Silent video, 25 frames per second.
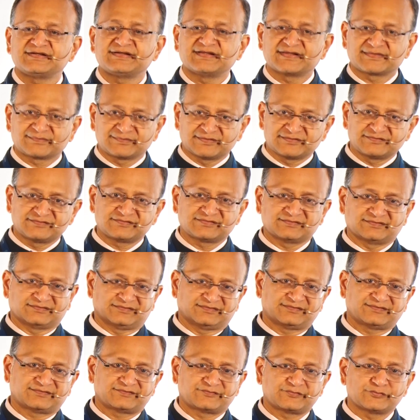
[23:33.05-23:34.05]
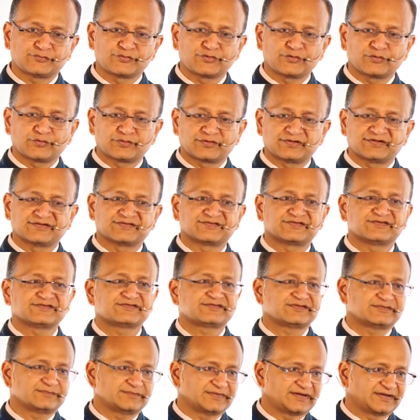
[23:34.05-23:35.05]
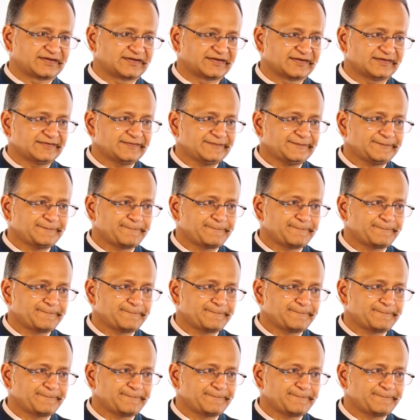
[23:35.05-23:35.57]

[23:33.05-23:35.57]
dimensions to your decision making,